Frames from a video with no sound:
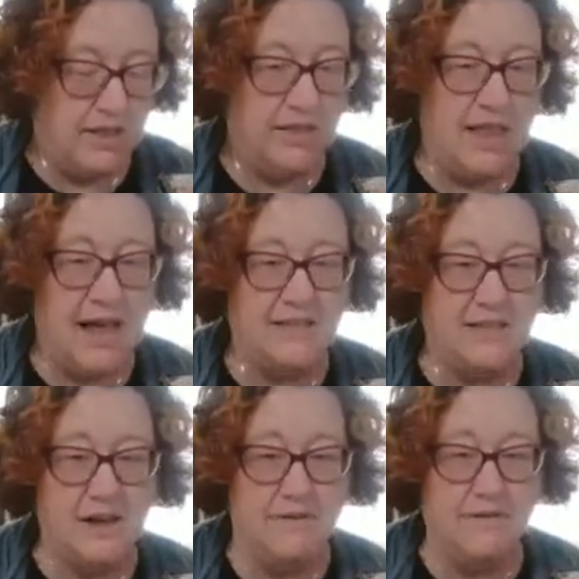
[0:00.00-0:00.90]
lots
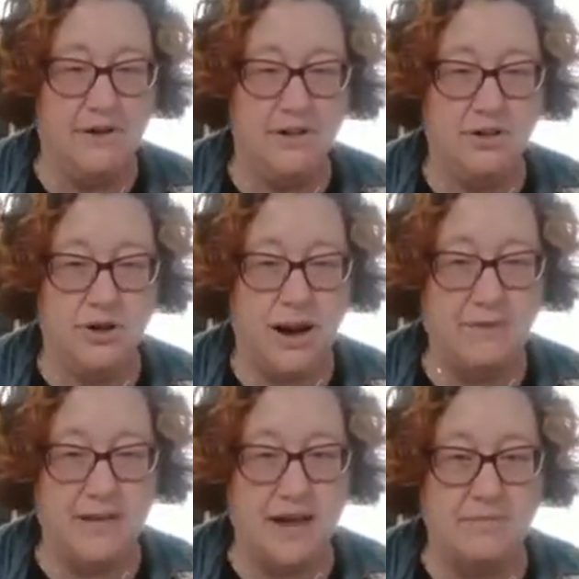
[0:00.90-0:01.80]
of scraps,
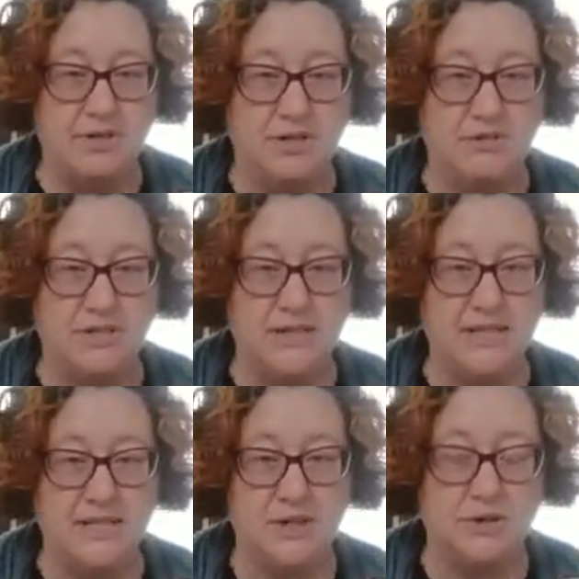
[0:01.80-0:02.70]
and I'm just using
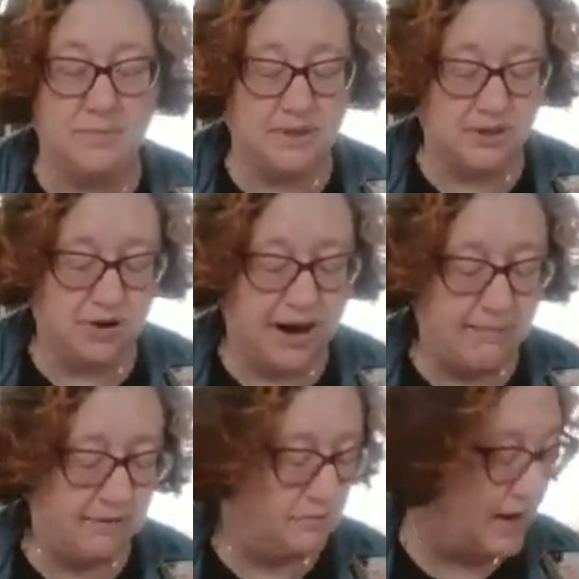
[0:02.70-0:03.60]
these strip
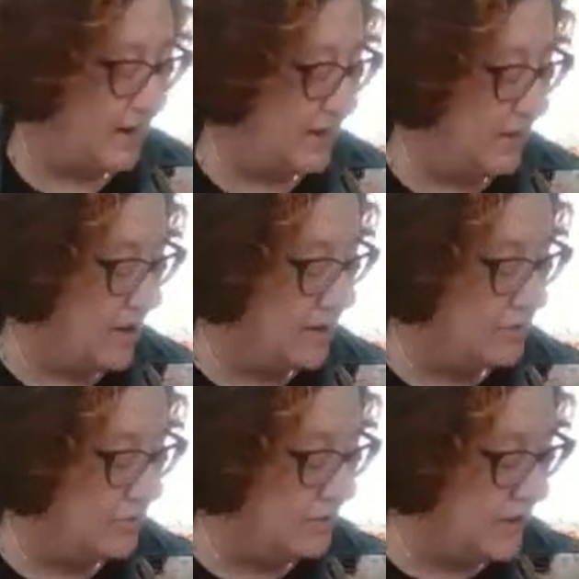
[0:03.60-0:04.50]
scraps, right? The long
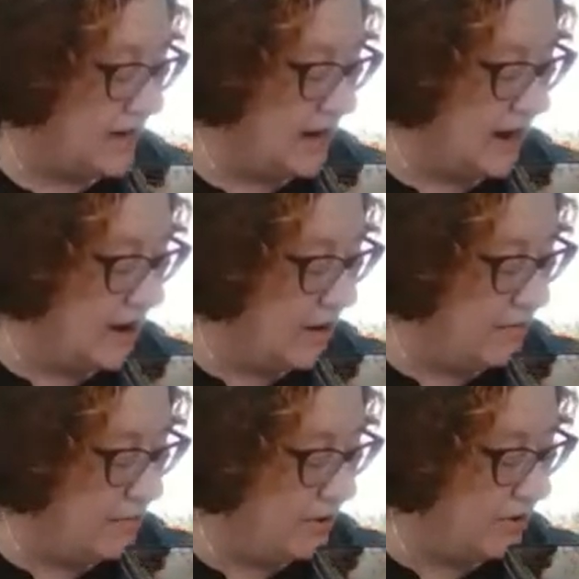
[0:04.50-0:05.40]
strips that you end up when you